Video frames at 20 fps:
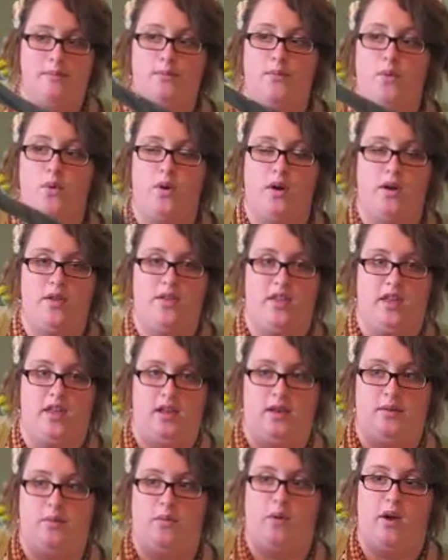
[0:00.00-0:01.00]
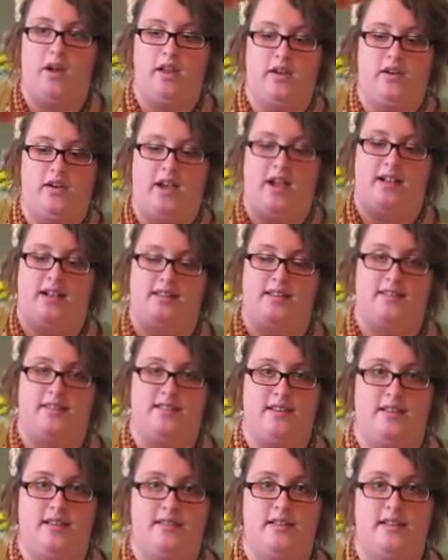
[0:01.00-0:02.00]
more than what your
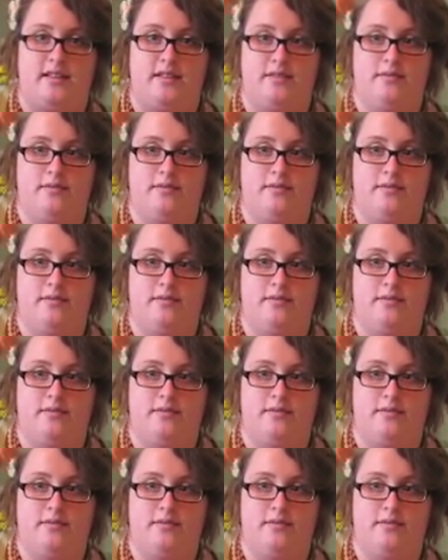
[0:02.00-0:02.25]
excess is at,